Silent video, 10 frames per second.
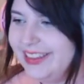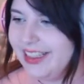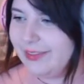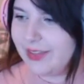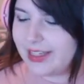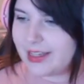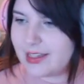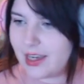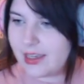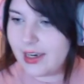because
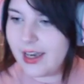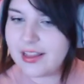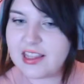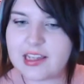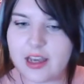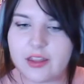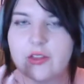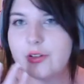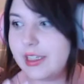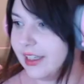like I had the set of
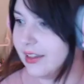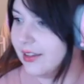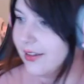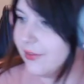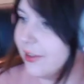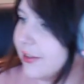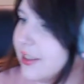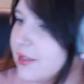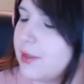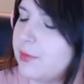three for a
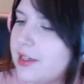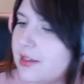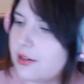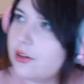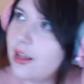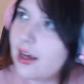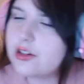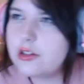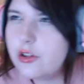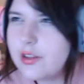Christmas present, not
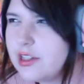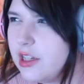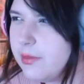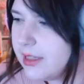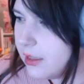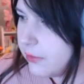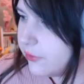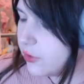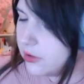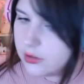last, not this year, but the year
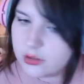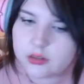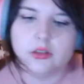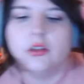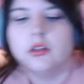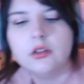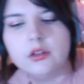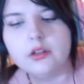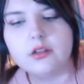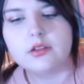before.
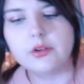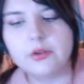So.